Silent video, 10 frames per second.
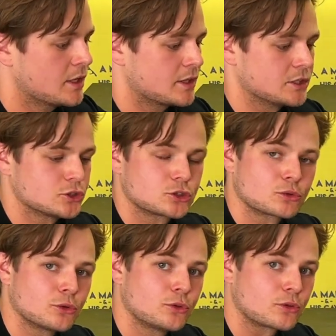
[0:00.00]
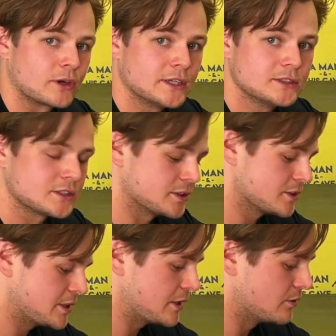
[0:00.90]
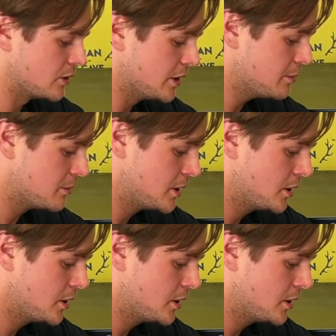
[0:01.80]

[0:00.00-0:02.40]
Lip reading: these screw threads instead of a lip.